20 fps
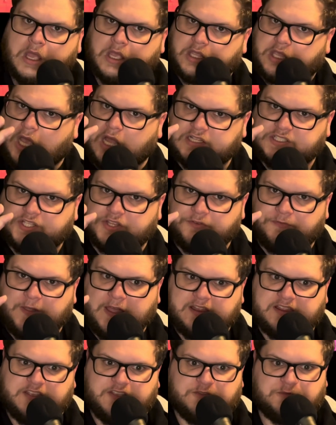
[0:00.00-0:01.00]
Cut to the
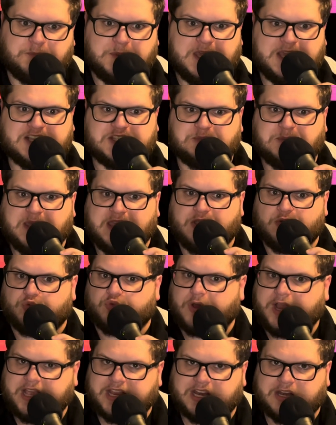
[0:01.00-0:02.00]
Valley of Peace being
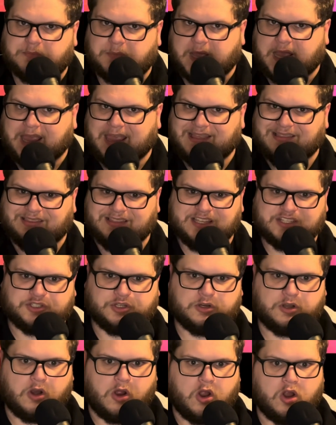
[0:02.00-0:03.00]
raided by a
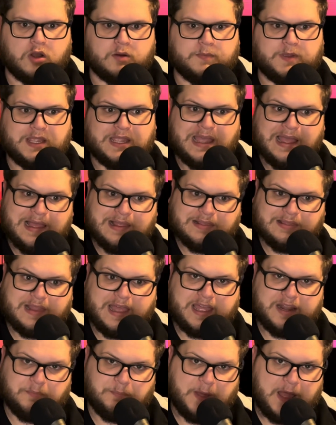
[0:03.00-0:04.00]
lizard army
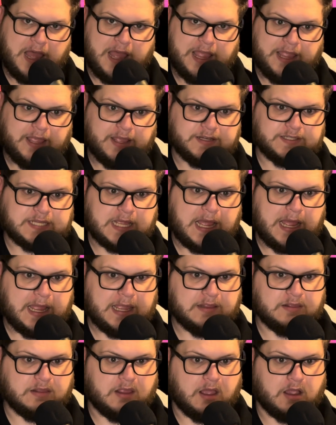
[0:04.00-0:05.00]
led by
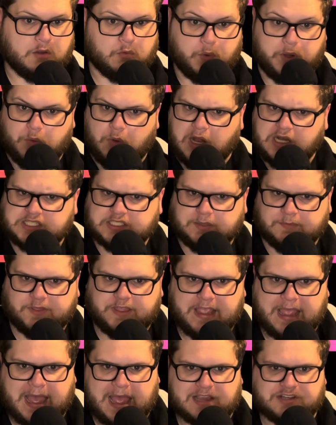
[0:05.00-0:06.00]
Tai Lung. We watch some of
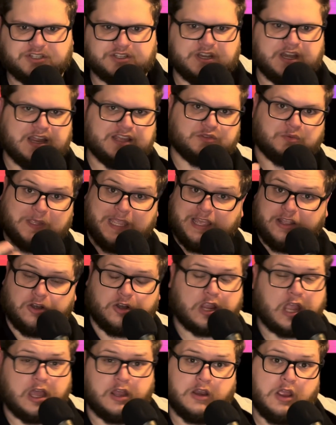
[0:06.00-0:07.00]
the action as we
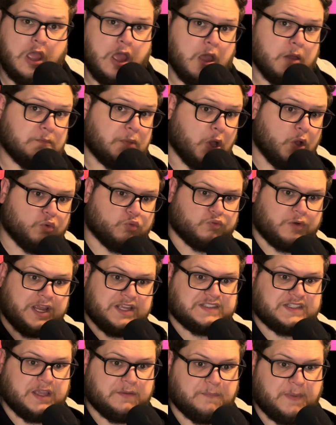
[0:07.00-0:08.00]
intercut Po
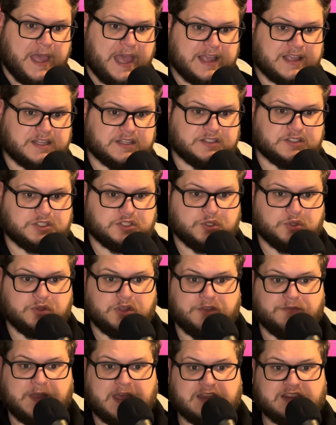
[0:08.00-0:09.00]
racing back to
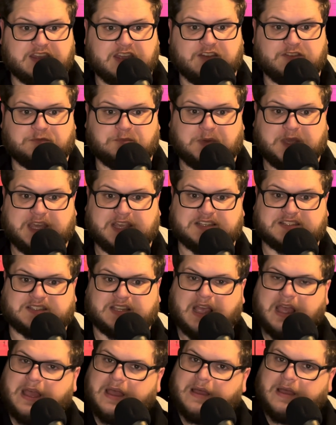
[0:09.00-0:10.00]
the Valley of Peace,
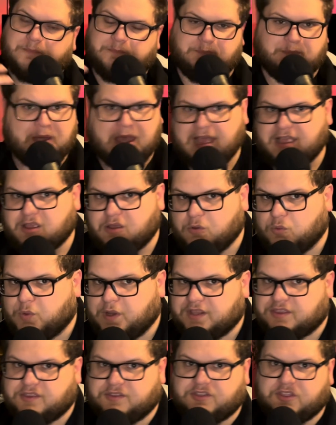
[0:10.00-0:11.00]
back
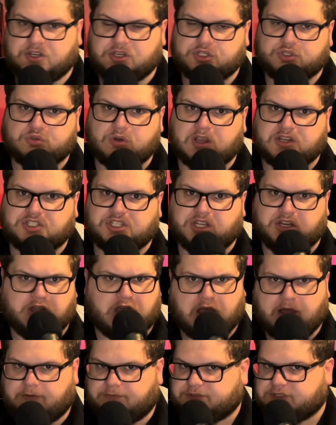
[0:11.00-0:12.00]
with the destruction
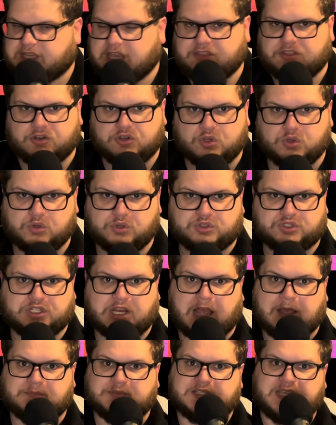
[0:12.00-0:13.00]
of, say, the noodle
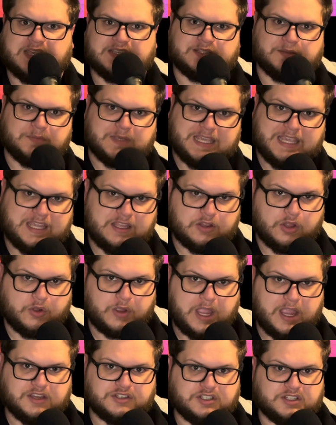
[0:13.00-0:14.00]
shop, say some key
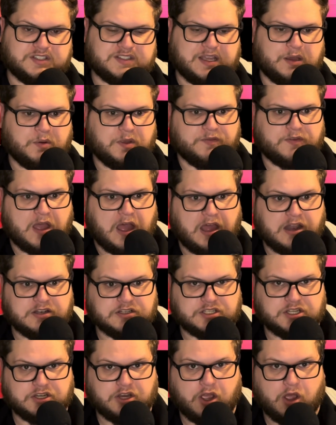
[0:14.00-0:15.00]
locations that we've
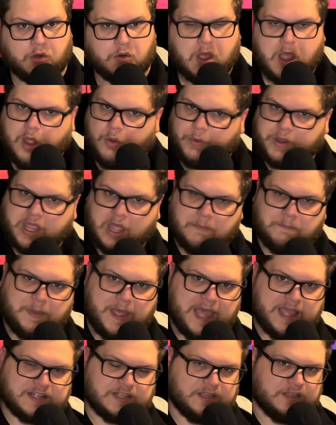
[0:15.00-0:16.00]
gotten to know. We cut
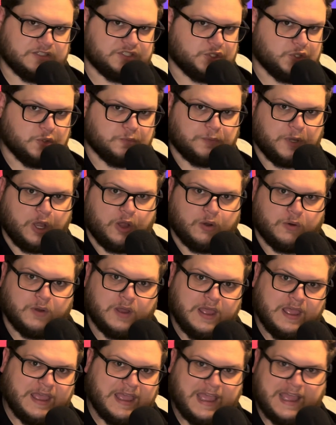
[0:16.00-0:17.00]
back to Po
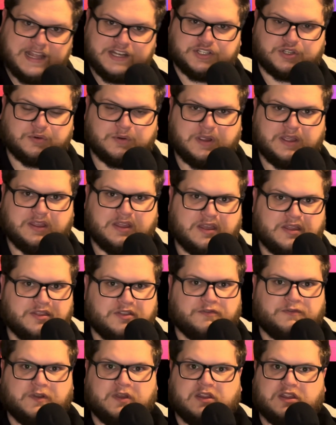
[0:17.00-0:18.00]
entering
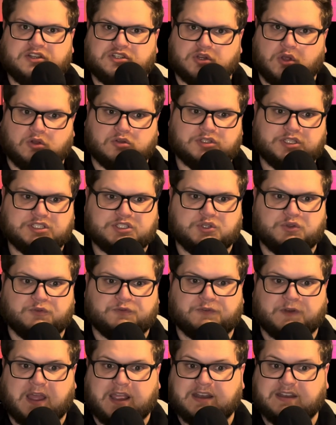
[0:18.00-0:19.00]
the village only to
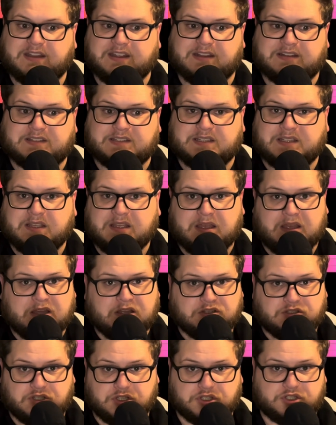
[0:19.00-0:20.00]
find it
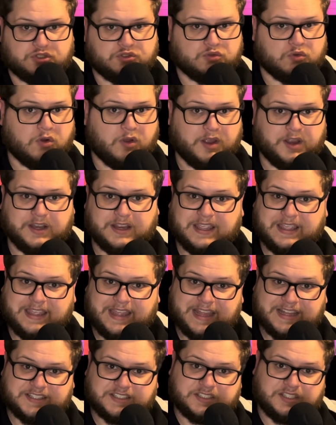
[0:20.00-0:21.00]
destroyed. He
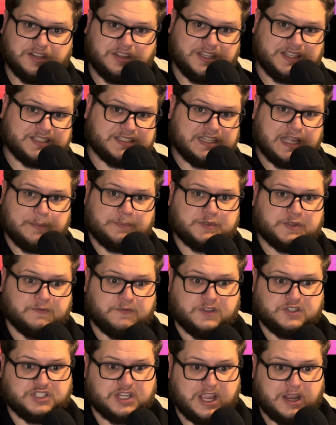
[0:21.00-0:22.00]
gets to the steps of
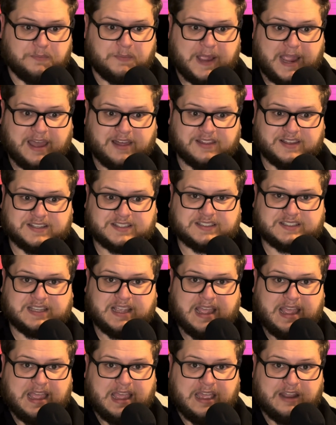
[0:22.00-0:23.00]
the Jade Palace
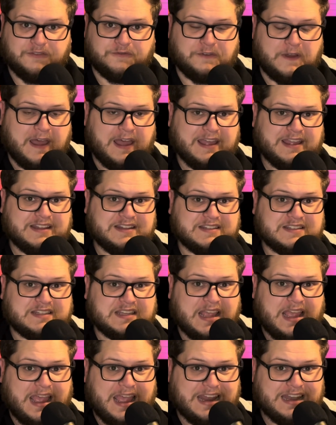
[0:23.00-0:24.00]
and finds
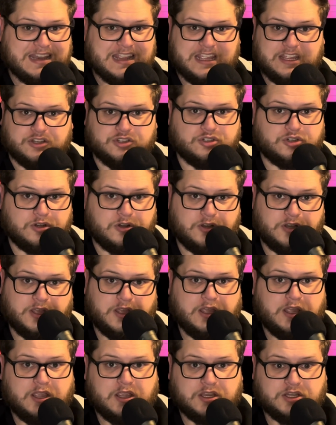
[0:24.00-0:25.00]
an injured
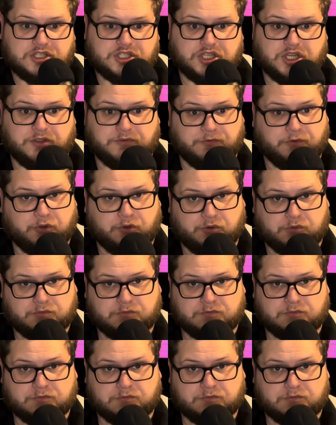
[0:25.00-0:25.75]
Shifu.